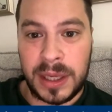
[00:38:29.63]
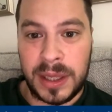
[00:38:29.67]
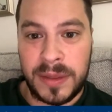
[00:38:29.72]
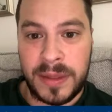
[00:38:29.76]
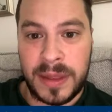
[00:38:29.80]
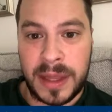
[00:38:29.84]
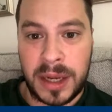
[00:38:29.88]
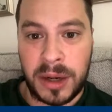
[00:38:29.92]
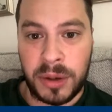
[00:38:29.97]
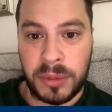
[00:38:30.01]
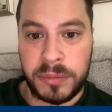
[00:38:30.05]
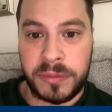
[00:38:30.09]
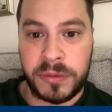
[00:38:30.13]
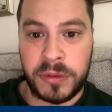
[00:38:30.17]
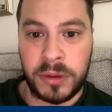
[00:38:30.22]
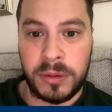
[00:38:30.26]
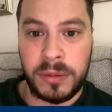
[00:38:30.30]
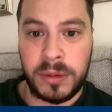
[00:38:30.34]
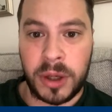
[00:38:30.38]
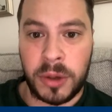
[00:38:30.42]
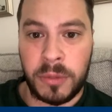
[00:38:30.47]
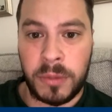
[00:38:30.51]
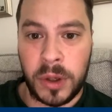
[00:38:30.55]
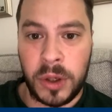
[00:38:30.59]
And then up
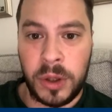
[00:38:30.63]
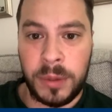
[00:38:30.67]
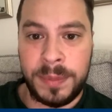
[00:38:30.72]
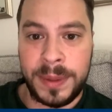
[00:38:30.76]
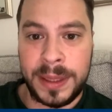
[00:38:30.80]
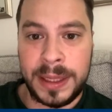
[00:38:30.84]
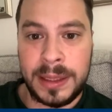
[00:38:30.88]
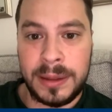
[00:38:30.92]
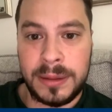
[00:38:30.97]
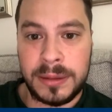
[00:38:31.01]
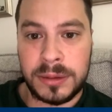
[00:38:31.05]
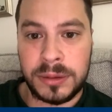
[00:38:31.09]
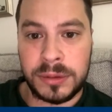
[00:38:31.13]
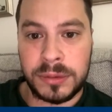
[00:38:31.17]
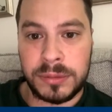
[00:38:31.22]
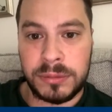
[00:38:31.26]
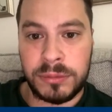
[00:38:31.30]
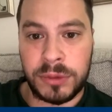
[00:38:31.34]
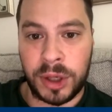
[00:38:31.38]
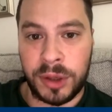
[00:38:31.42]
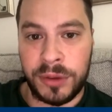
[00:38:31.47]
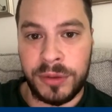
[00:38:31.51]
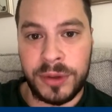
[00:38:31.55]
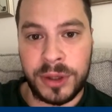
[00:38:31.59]
front, Iwobi,
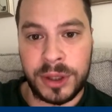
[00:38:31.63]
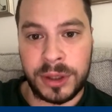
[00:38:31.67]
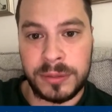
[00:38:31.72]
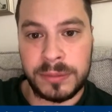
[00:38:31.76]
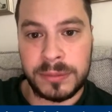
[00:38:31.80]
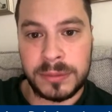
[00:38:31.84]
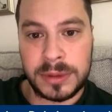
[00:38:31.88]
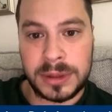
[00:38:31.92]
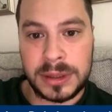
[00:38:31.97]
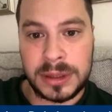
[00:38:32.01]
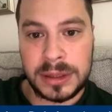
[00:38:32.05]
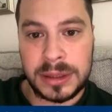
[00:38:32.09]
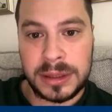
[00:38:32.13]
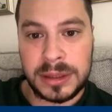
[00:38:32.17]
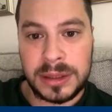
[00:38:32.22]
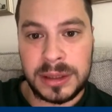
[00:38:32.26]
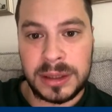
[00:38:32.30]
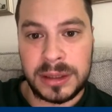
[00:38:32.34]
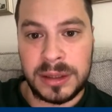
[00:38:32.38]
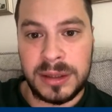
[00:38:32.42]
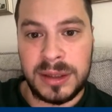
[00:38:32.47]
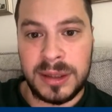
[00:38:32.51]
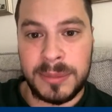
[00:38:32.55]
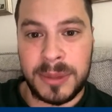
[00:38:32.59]
Rondon,
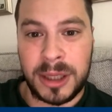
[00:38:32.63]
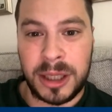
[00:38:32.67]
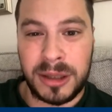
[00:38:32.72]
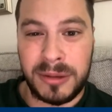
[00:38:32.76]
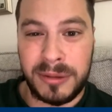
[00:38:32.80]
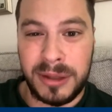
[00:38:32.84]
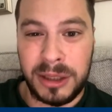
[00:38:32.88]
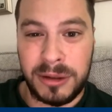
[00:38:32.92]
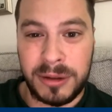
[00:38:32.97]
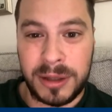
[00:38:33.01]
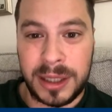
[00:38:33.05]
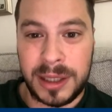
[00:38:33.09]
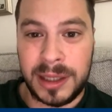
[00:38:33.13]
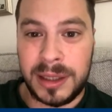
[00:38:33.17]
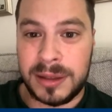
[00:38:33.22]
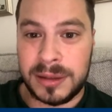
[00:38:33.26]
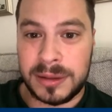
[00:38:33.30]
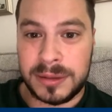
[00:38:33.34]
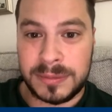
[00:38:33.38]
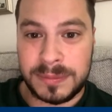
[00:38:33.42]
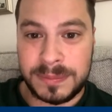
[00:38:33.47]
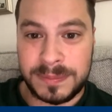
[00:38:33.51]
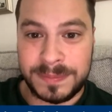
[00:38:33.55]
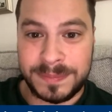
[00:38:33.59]
and Damari Gray.
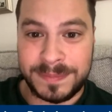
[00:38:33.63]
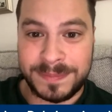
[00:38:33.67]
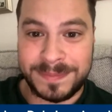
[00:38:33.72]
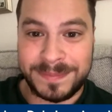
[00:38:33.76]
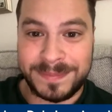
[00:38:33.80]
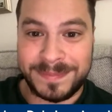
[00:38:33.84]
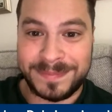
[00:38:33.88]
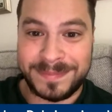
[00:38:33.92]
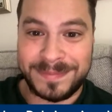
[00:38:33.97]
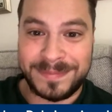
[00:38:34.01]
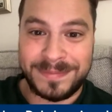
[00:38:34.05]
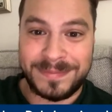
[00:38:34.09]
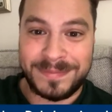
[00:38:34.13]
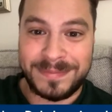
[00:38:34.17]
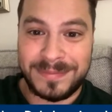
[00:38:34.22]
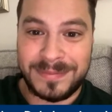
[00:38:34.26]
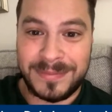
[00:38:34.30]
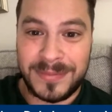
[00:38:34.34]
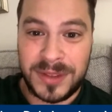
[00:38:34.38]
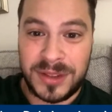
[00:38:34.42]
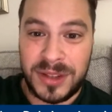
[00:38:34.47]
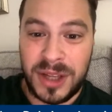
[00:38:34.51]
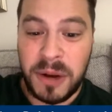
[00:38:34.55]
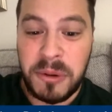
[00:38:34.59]

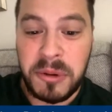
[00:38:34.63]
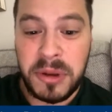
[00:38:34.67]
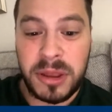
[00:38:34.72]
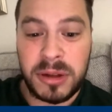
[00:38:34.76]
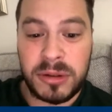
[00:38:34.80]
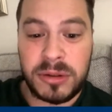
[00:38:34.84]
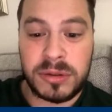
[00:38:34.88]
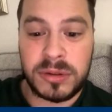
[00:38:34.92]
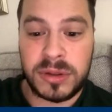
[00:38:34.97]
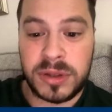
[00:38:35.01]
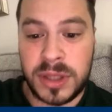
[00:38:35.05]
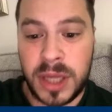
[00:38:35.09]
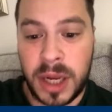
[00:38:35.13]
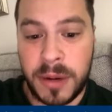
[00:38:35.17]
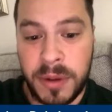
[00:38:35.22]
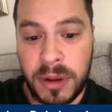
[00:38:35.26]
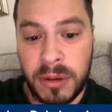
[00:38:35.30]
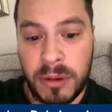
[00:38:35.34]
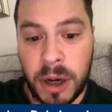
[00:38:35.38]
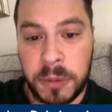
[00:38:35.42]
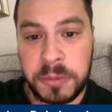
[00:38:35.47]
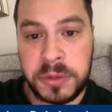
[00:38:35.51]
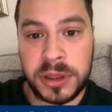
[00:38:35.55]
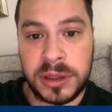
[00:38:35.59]
There's no
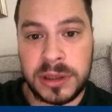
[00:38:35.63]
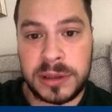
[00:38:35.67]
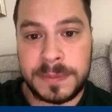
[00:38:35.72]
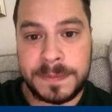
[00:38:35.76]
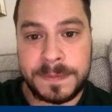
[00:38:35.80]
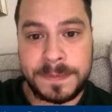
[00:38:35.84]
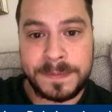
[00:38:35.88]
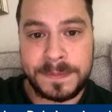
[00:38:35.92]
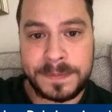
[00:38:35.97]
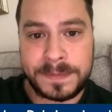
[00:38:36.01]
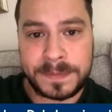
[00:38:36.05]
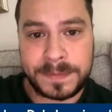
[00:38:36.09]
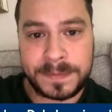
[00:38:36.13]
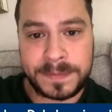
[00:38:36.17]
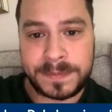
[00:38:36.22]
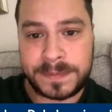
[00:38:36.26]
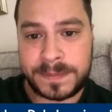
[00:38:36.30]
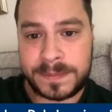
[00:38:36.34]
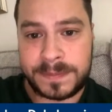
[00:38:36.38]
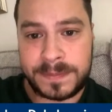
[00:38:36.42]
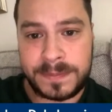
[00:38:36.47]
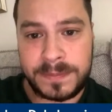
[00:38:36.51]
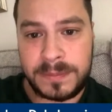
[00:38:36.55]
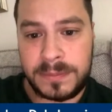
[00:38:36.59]
other options.
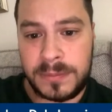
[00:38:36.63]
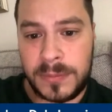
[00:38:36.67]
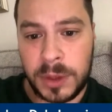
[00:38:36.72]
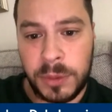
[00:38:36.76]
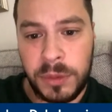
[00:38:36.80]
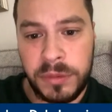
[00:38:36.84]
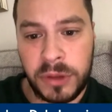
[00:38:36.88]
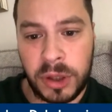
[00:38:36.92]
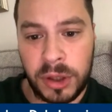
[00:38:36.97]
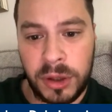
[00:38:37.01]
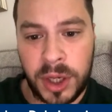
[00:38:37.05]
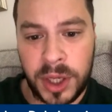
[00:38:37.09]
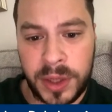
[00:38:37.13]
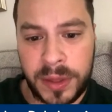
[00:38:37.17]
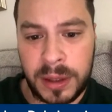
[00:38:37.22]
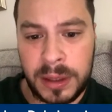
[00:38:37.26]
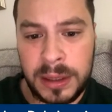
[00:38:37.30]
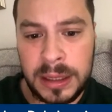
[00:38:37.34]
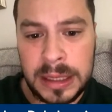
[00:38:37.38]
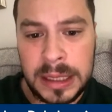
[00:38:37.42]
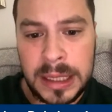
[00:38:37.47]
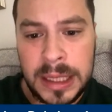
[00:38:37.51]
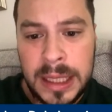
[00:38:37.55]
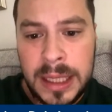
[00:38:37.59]
We've got
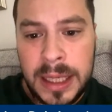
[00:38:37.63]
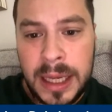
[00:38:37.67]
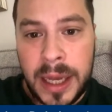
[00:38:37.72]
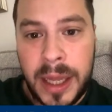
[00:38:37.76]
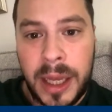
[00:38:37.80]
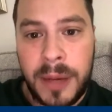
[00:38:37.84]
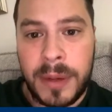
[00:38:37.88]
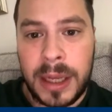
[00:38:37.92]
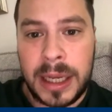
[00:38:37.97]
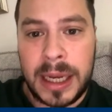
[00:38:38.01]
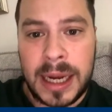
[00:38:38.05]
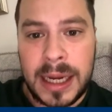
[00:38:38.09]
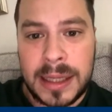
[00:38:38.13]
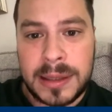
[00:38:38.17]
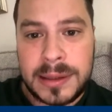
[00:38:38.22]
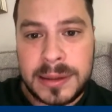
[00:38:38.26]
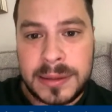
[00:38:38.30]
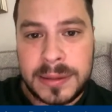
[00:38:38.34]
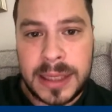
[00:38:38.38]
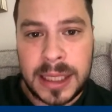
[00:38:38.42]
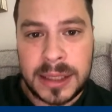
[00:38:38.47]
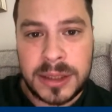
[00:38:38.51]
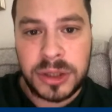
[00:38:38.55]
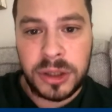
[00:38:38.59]
nothing. Anyway, guys,
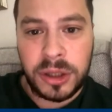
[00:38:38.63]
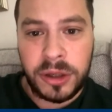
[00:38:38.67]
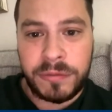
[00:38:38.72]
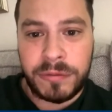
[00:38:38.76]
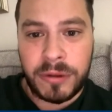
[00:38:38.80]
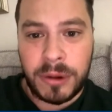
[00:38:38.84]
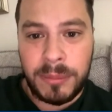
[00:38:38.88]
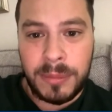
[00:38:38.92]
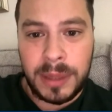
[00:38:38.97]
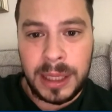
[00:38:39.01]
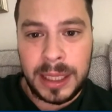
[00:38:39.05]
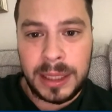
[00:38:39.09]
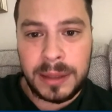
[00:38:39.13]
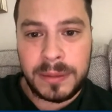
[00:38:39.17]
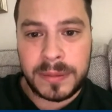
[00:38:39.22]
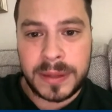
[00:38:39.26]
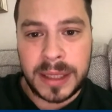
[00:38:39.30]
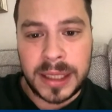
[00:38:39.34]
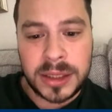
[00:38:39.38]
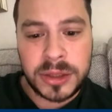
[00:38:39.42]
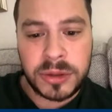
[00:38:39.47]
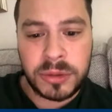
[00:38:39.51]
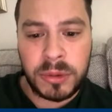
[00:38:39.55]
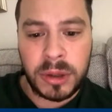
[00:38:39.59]
that's all from me.
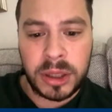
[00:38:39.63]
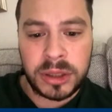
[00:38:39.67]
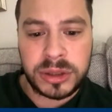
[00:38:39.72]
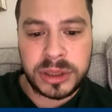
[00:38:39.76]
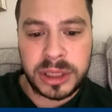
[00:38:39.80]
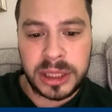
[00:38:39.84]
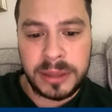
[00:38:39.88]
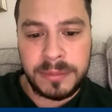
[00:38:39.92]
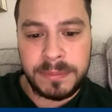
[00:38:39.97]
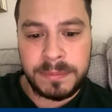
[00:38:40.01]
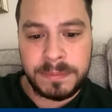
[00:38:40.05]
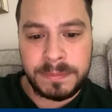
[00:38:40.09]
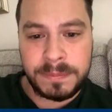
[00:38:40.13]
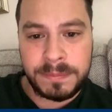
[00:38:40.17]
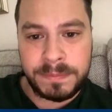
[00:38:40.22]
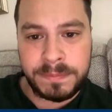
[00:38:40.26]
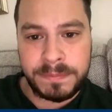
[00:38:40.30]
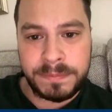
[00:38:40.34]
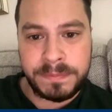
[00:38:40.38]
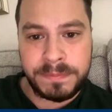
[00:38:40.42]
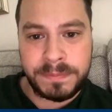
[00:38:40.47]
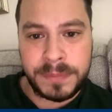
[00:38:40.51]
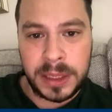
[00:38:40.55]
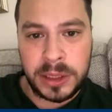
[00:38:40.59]
Thanks for watching.
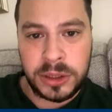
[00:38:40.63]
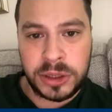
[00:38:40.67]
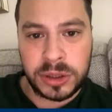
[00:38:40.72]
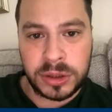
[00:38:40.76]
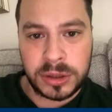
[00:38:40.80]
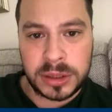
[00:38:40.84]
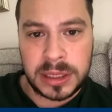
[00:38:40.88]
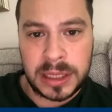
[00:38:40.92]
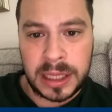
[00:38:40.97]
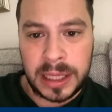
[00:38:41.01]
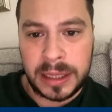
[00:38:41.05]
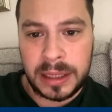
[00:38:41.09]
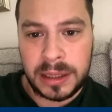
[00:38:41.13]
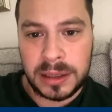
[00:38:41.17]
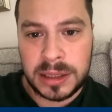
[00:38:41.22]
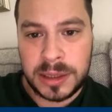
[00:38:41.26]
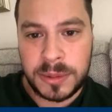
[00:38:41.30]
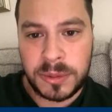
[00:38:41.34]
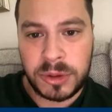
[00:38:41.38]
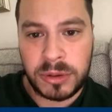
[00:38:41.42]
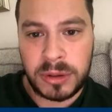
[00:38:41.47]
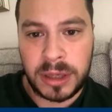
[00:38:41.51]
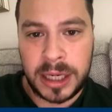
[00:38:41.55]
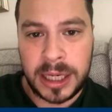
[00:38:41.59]
Be sure to like and
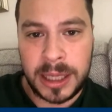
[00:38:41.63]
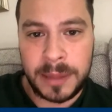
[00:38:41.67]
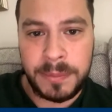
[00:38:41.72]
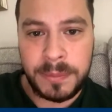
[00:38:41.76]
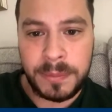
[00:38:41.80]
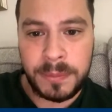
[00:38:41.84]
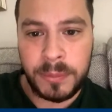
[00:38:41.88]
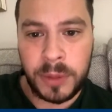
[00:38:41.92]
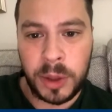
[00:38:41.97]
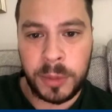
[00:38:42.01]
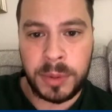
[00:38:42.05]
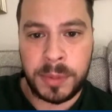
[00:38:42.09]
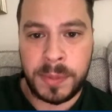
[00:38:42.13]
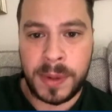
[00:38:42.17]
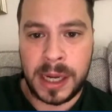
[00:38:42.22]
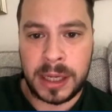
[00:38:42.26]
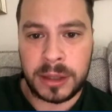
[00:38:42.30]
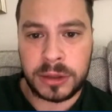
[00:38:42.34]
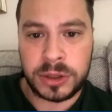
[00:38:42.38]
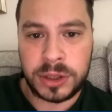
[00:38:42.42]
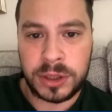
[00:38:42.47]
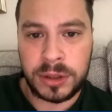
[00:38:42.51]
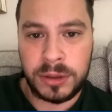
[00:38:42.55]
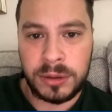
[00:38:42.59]
subscribe. We'll be
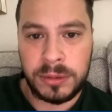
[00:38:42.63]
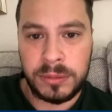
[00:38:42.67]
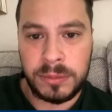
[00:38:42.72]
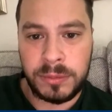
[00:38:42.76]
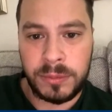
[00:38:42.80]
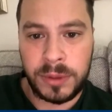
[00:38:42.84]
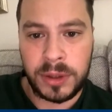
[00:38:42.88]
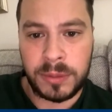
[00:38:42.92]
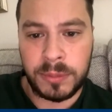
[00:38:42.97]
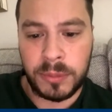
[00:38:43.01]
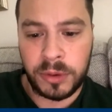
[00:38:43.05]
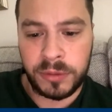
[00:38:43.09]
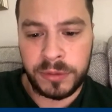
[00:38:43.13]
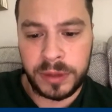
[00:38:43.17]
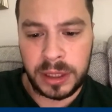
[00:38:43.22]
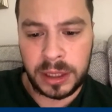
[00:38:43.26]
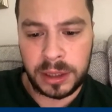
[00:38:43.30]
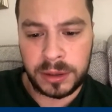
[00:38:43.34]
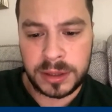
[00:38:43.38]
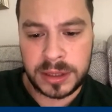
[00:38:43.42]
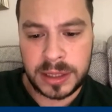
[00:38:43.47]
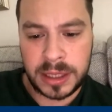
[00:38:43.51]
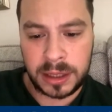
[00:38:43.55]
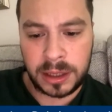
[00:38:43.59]
back soon with more
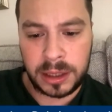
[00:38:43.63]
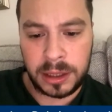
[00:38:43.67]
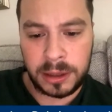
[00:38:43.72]
videos. Thank you.